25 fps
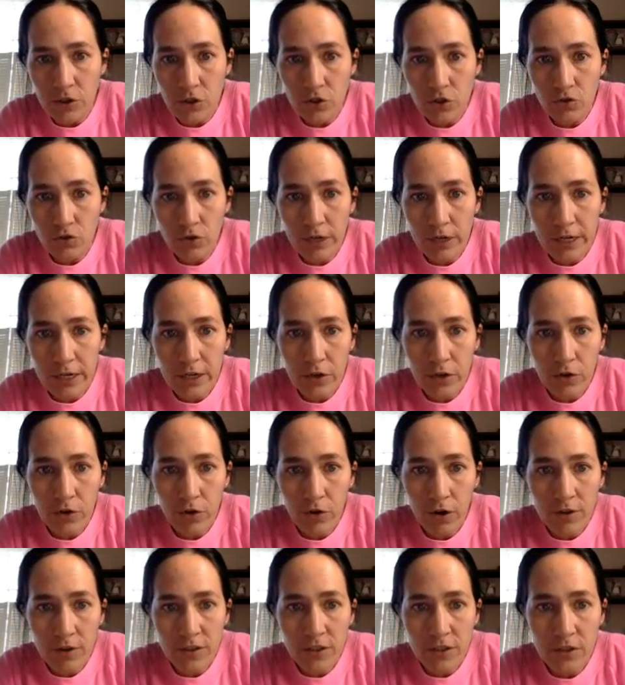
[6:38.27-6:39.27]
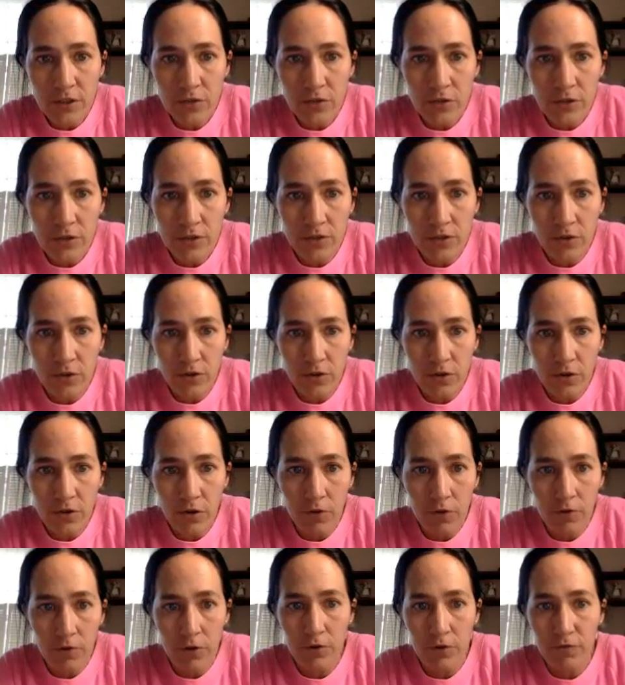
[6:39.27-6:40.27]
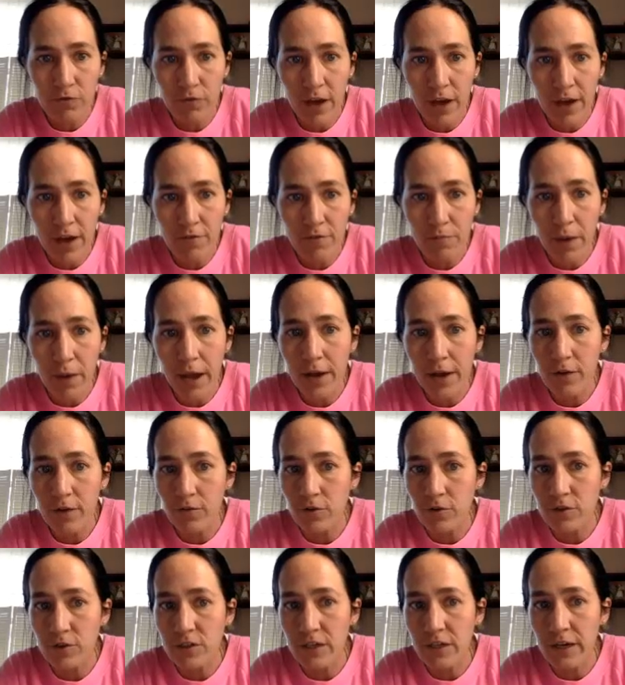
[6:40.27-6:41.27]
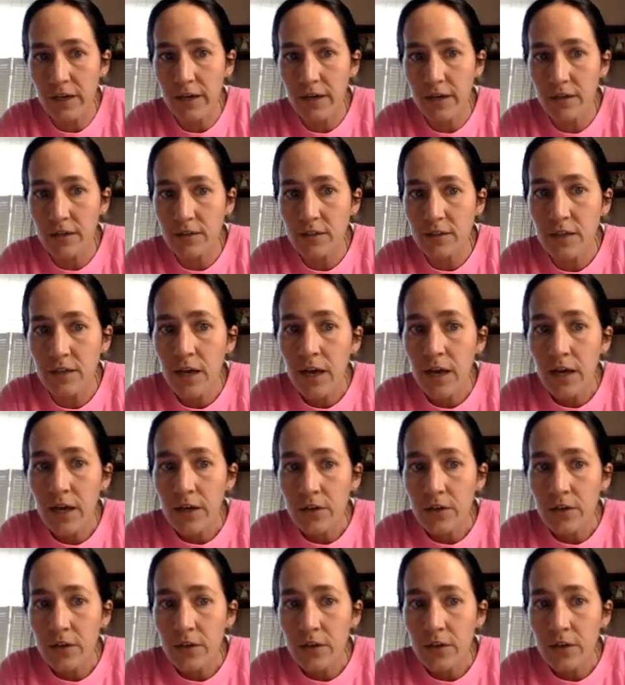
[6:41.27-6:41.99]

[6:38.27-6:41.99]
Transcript: straight across the unit circle over to 5 pi over 6.